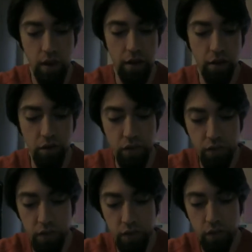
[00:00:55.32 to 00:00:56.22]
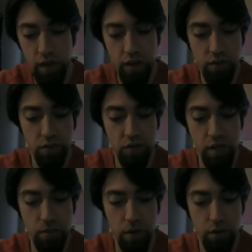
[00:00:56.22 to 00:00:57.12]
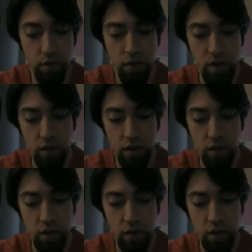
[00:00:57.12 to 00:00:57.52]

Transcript: And on the 15th day of the same month,